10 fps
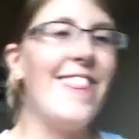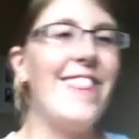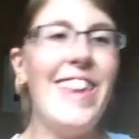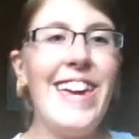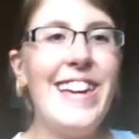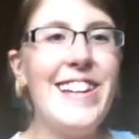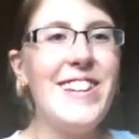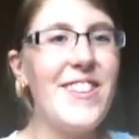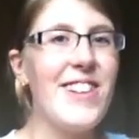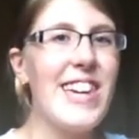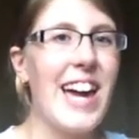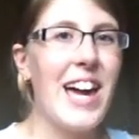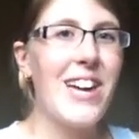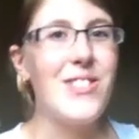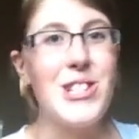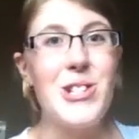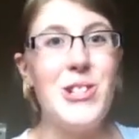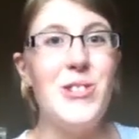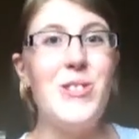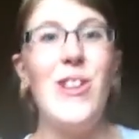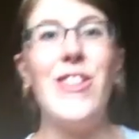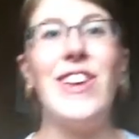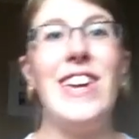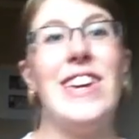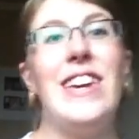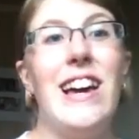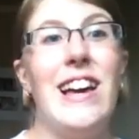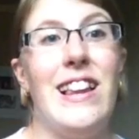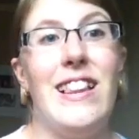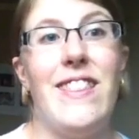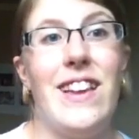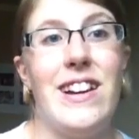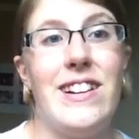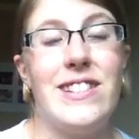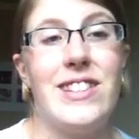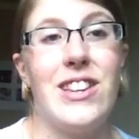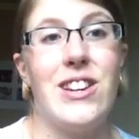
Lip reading: Then we came to not